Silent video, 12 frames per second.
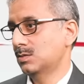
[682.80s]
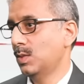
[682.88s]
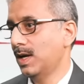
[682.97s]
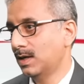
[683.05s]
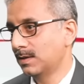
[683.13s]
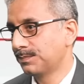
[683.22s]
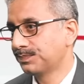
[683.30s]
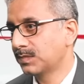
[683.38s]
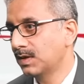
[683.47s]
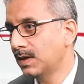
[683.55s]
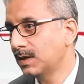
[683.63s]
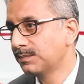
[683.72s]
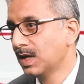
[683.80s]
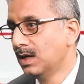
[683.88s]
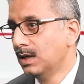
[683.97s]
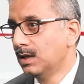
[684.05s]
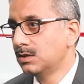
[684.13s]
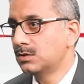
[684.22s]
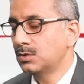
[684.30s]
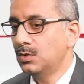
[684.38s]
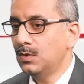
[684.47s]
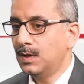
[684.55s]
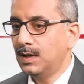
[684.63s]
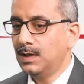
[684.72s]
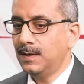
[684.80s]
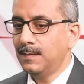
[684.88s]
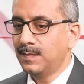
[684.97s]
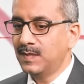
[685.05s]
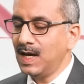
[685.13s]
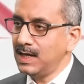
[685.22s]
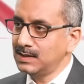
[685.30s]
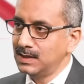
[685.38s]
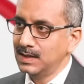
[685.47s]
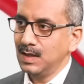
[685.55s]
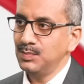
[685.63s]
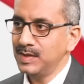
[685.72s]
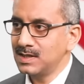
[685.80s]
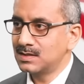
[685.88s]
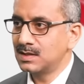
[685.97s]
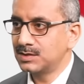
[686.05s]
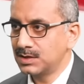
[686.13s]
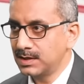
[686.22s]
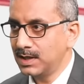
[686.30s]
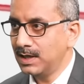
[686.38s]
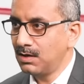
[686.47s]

well. Right? So that completes the journey, and